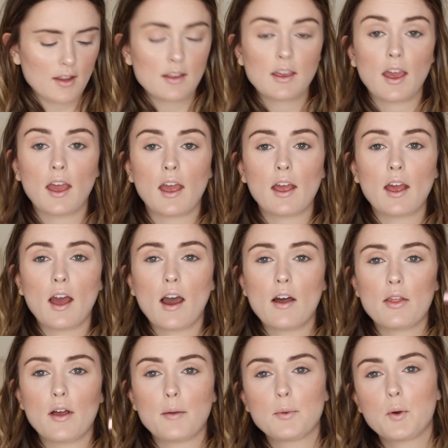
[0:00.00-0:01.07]
Okay,
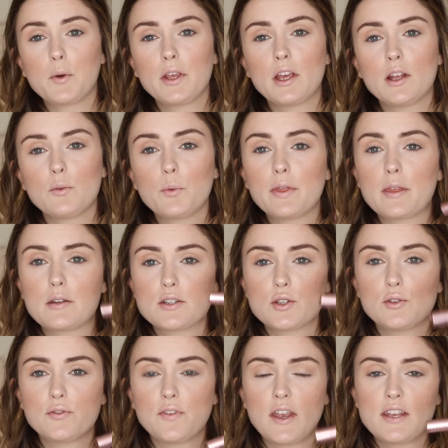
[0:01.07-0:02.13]
I'm going in with the
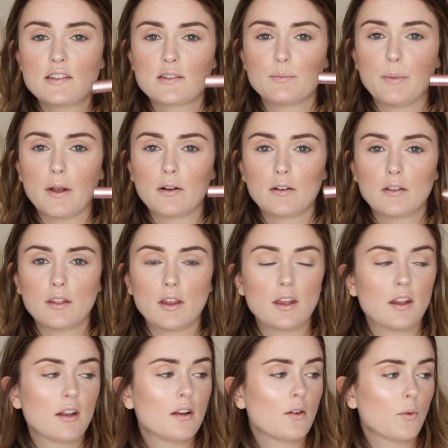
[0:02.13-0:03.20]
Too Faced Better
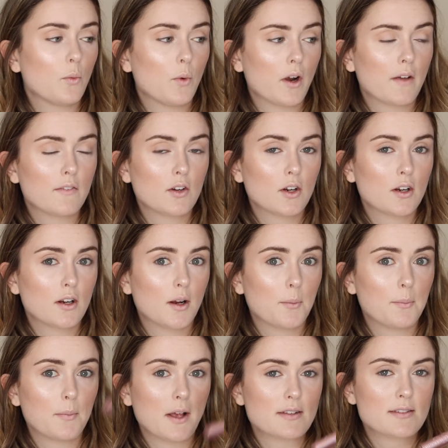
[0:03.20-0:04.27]
Than Whatever
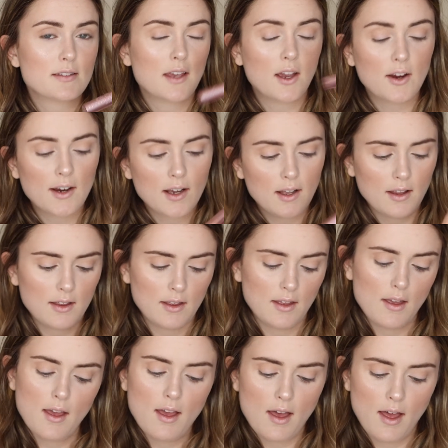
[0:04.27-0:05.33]
mascara,
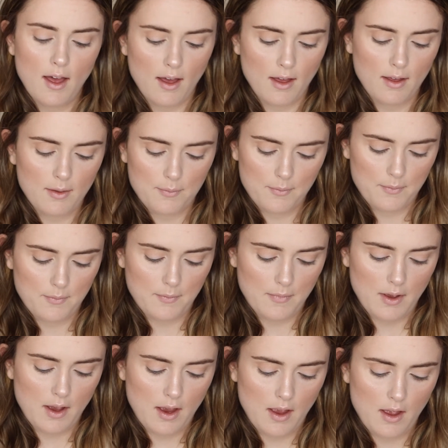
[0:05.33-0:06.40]
and
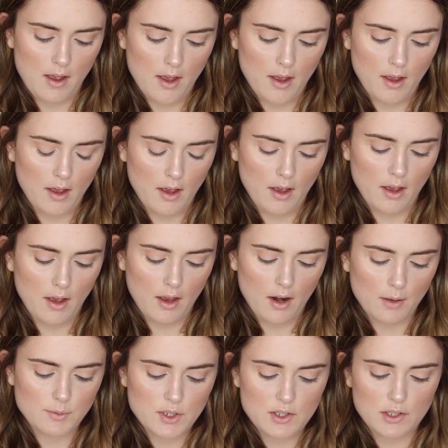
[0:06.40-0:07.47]

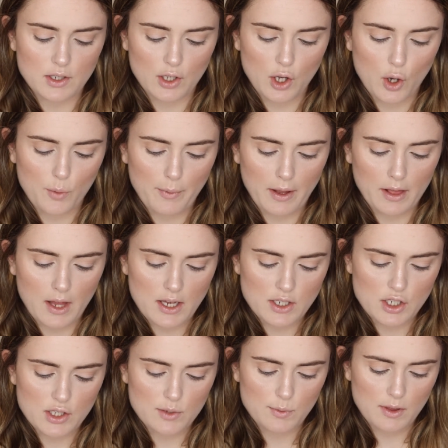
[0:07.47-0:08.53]
I'm just going to coat my
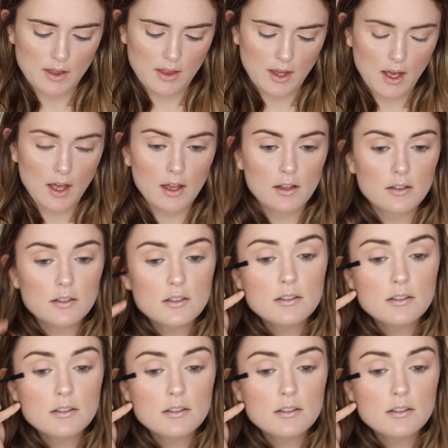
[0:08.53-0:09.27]
lashes with that.